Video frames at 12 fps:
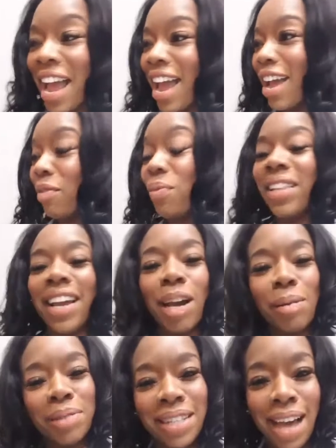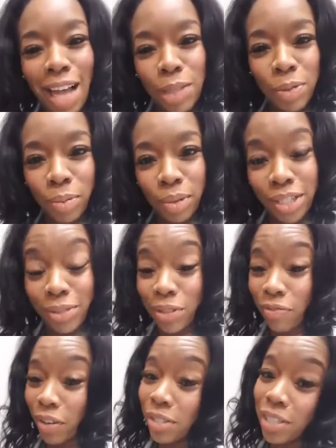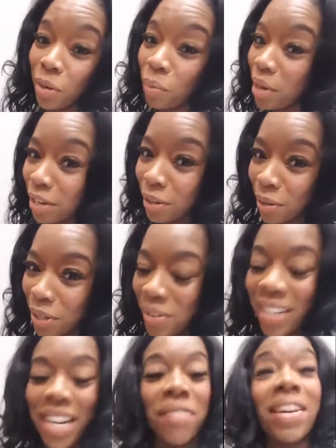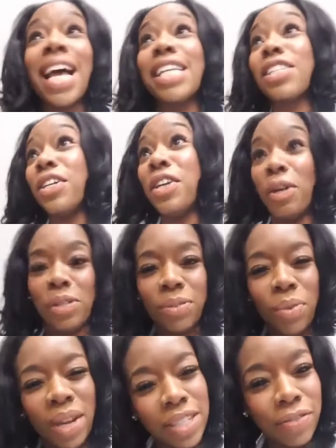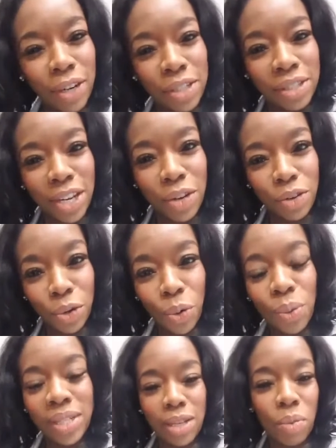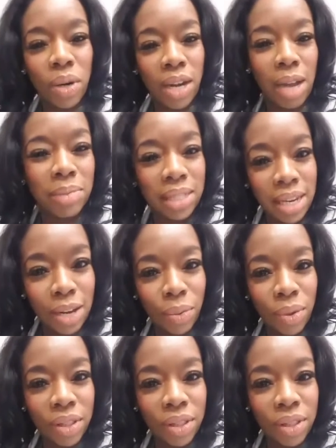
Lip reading: And when they come to the hospital emergency room, the first thing we do, you can even ask a nurse, what is the first thing you do when someone comes in